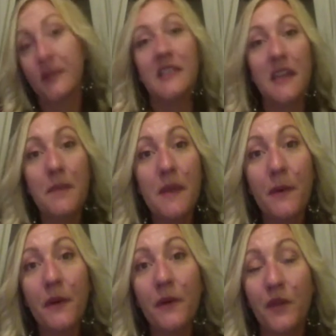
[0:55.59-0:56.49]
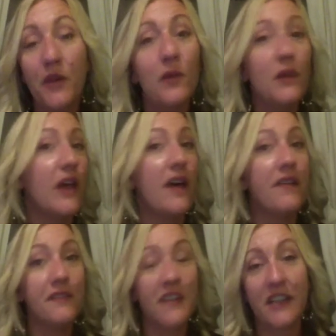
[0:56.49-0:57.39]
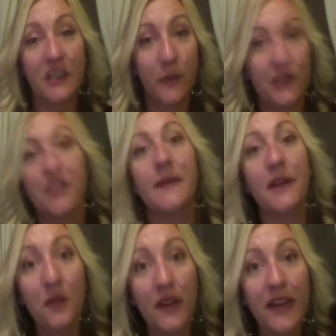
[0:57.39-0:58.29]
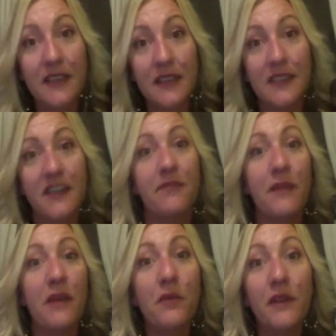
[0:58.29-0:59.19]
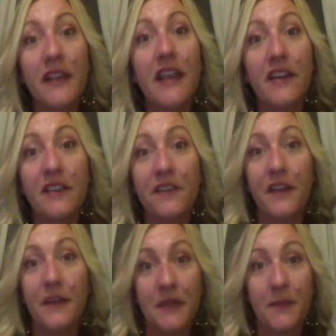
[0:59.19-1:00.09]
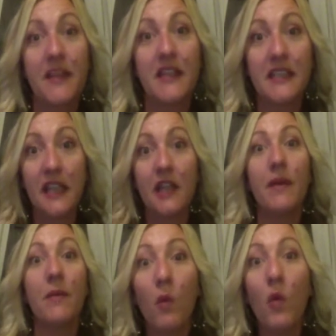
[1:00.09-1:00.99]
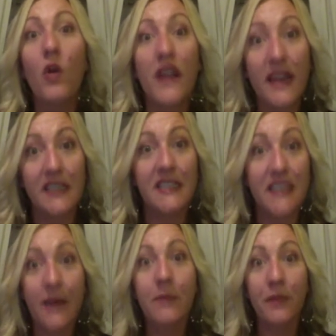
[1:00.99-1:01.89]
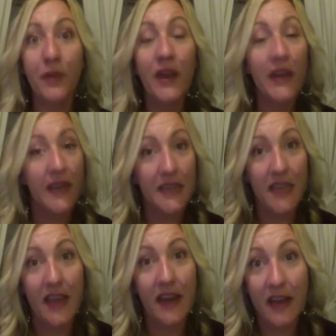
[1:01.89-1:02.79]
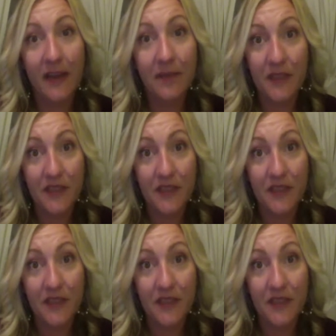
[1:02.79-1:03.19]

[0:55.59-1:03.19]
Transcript: Some people who love to ask questions about ingredients and stuff might really love something that's a little bit more in depth. In Canada, the